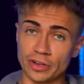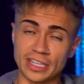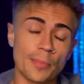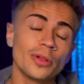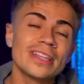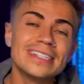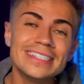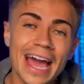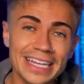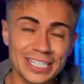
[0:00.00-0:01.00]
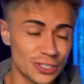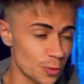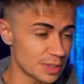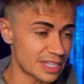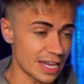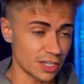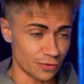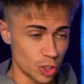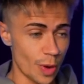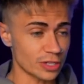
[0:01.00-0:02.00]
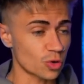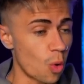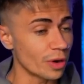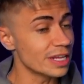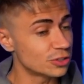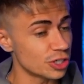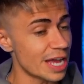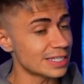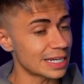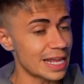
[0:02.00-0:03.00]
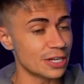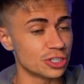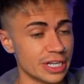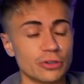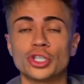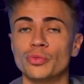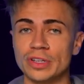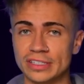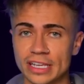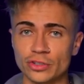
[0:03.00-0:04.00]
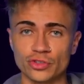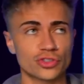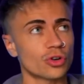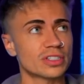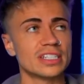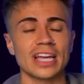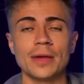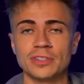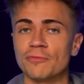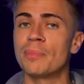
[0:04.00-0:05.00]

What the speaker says: example, 92% of US corn is genetically engineered to resist certain types of